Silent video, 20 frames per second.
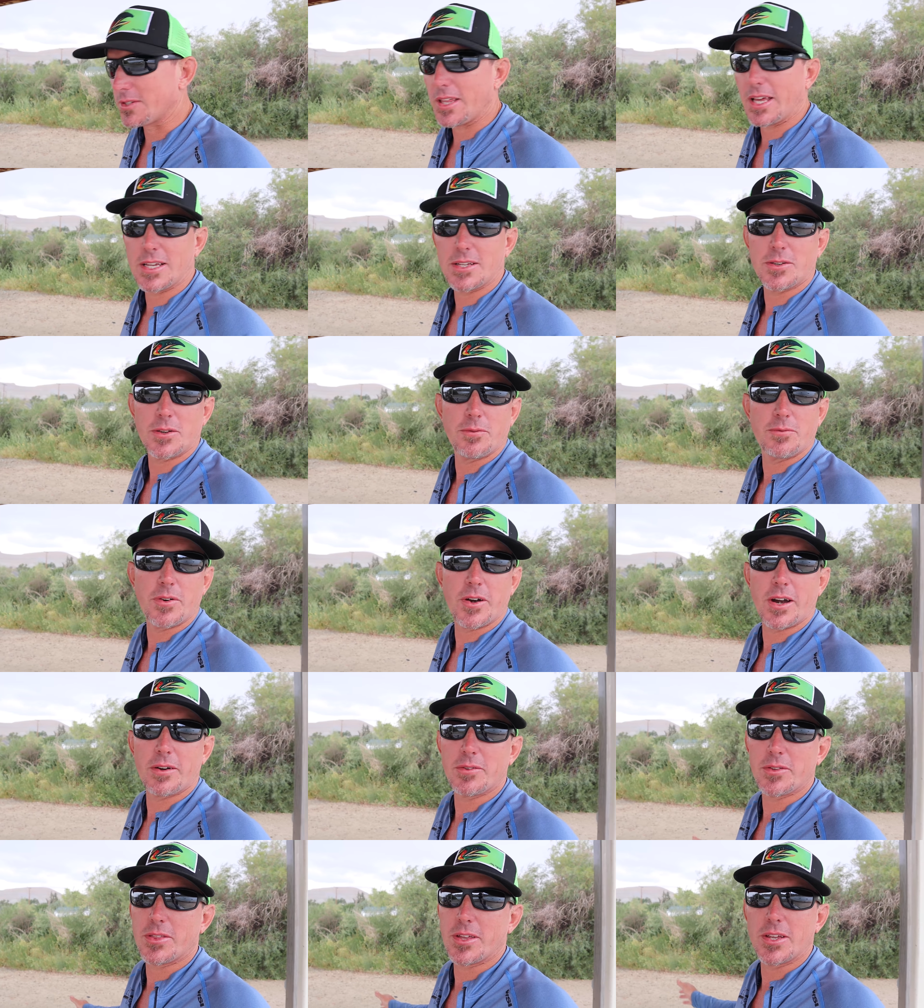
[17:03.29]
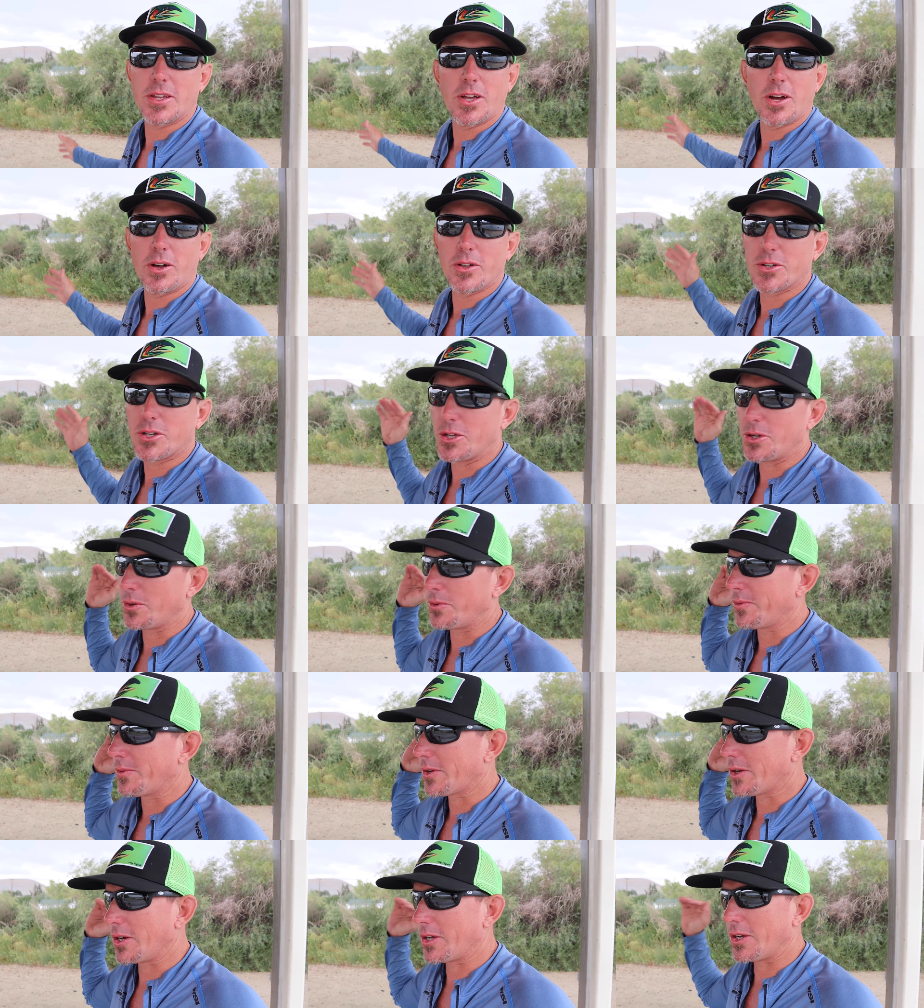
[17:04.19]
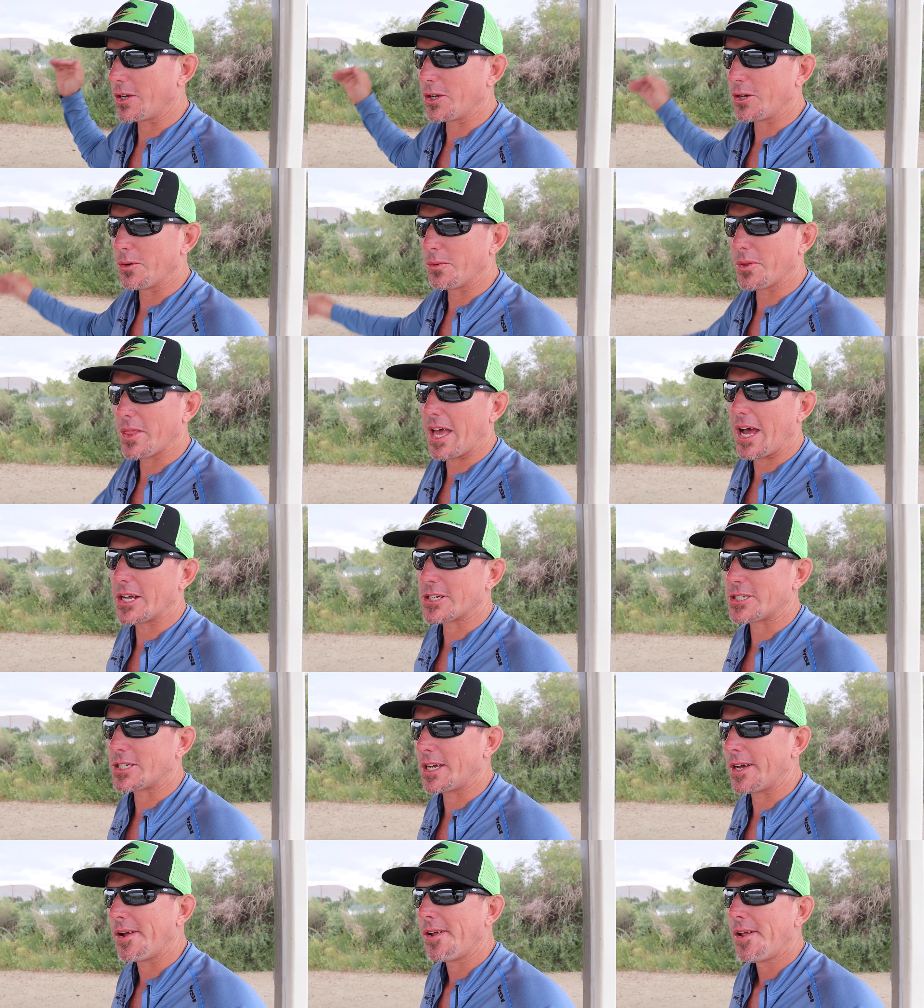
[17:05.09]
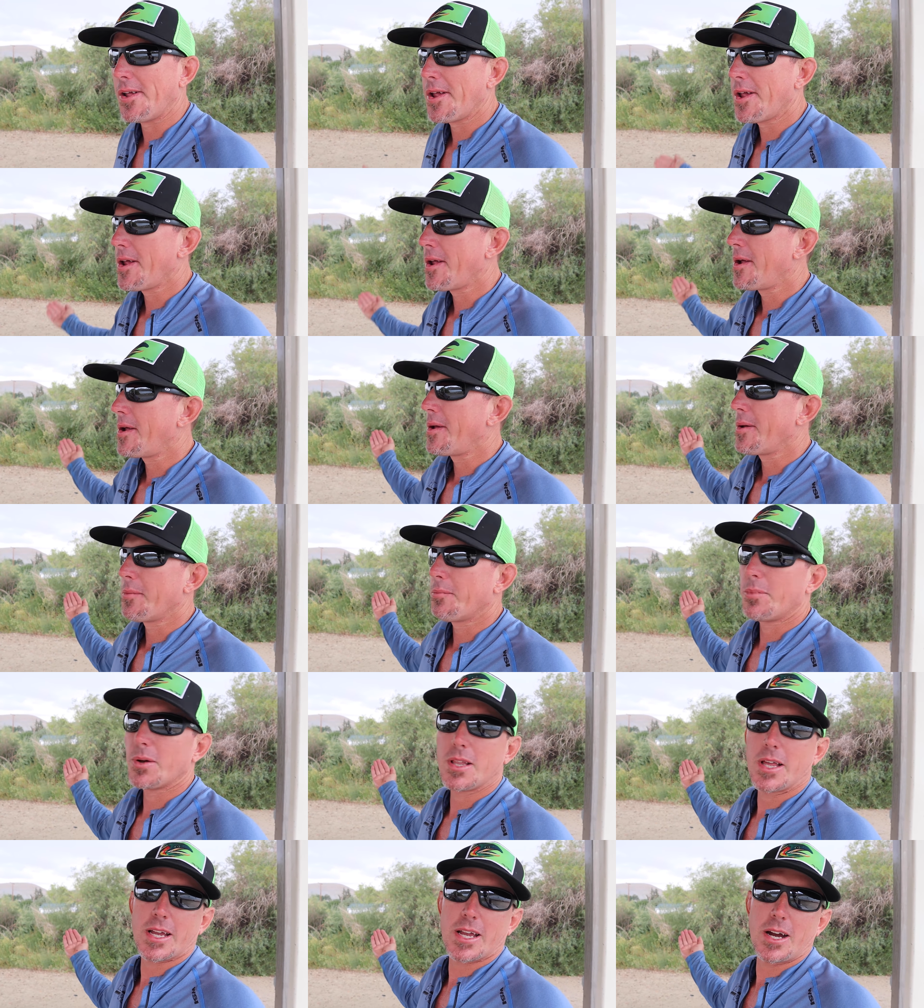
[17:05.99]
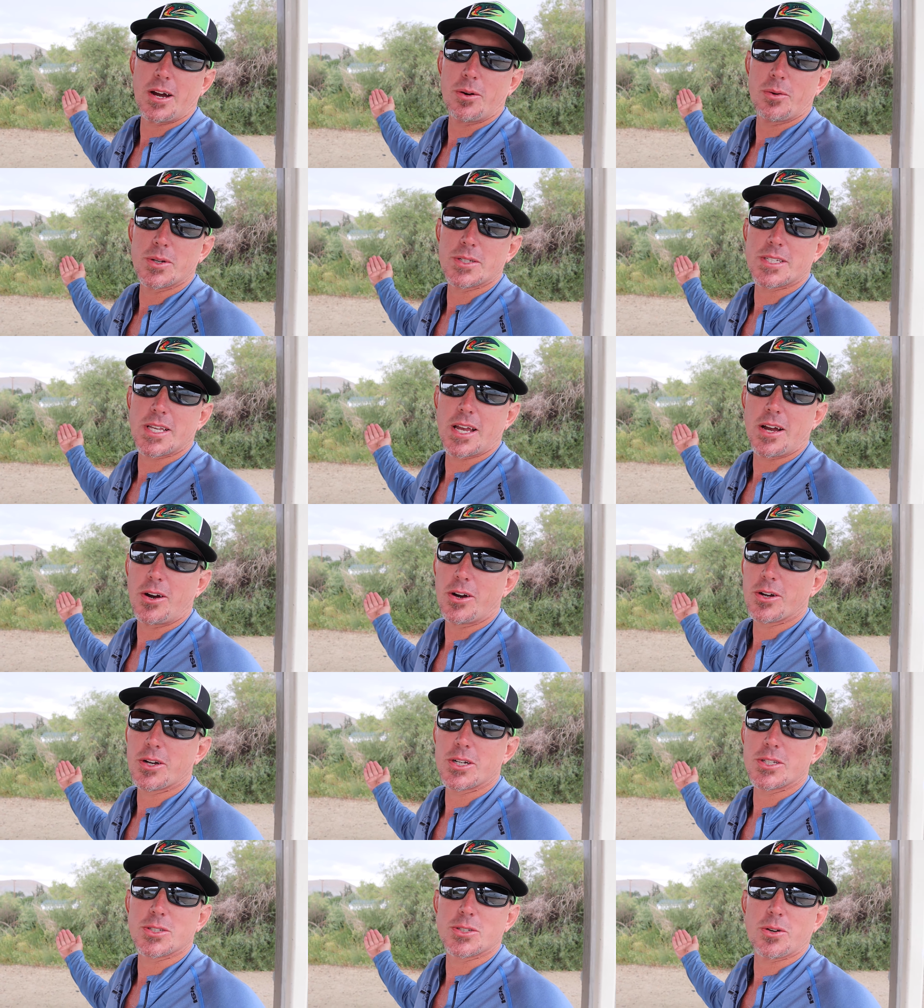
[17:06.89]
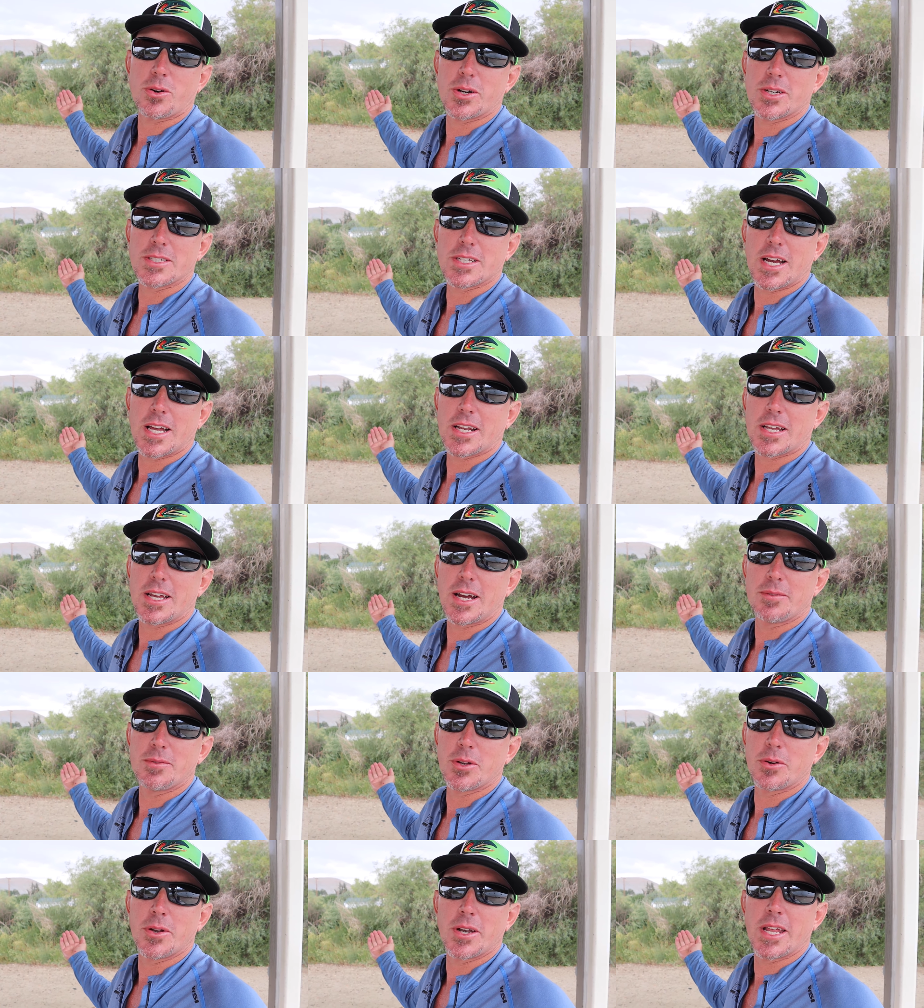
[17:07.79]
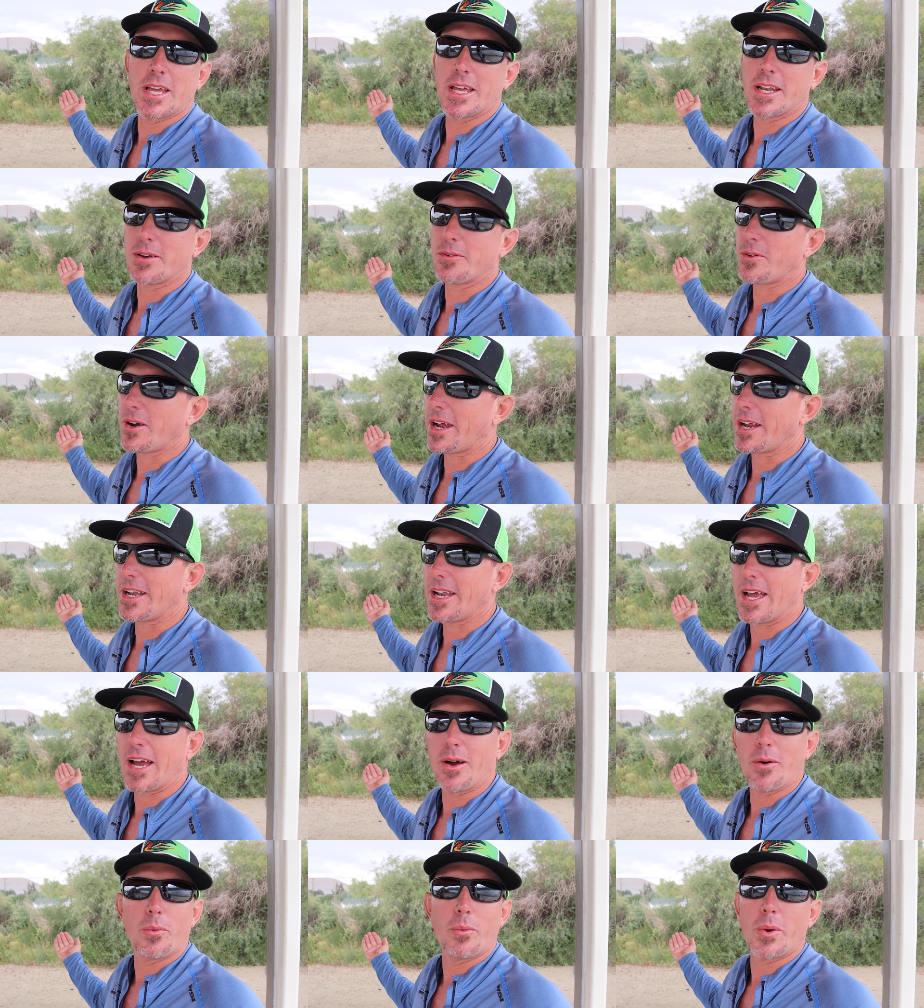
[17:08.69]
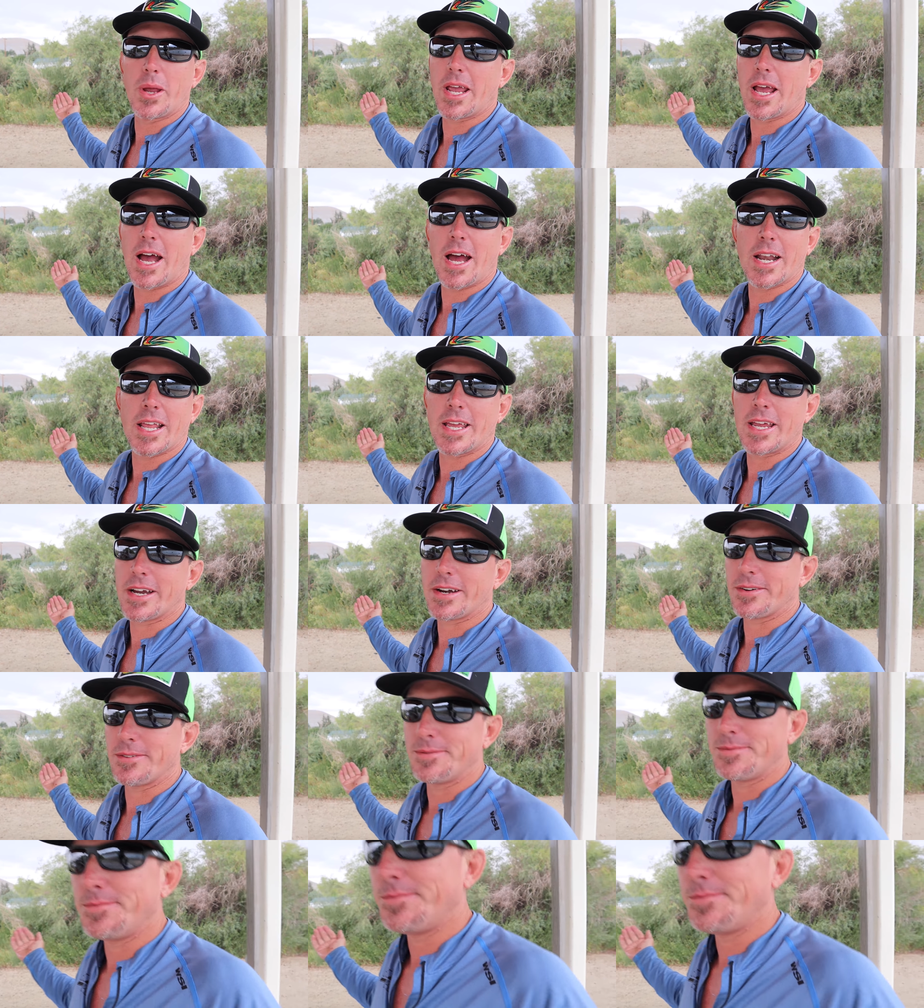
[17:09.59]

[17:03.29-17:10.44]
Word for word: Thank you for everything y'all do. Couldn't do it without you. But like I always say, all good stories got to come to an end. And right now, we out of here.